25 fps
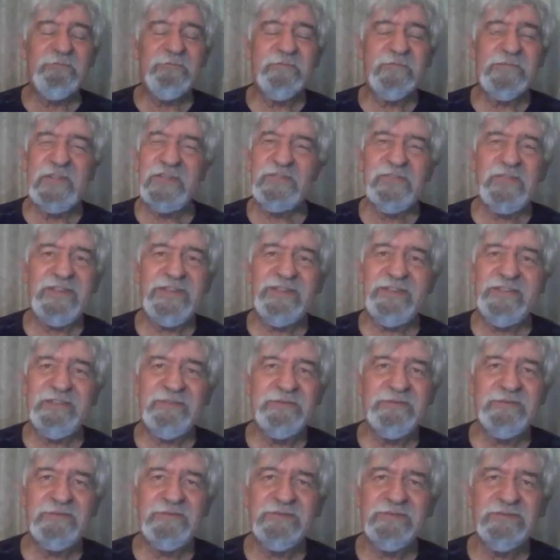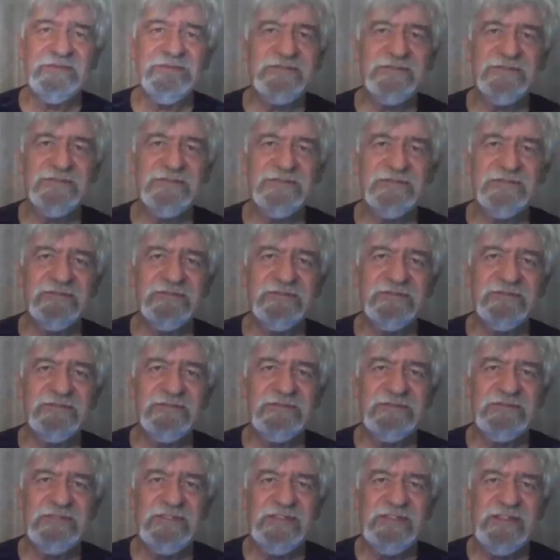Don't run.
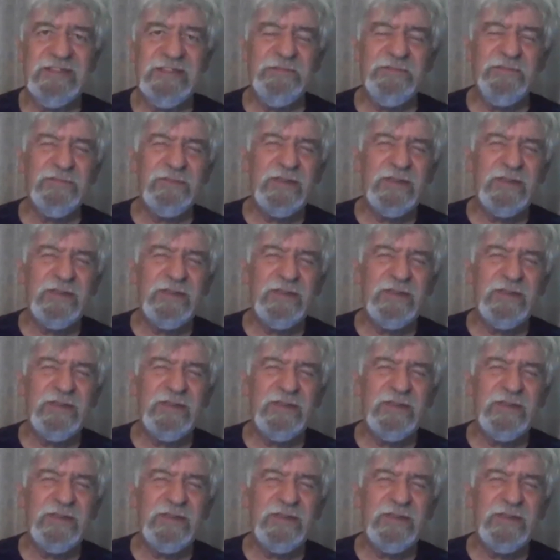If you're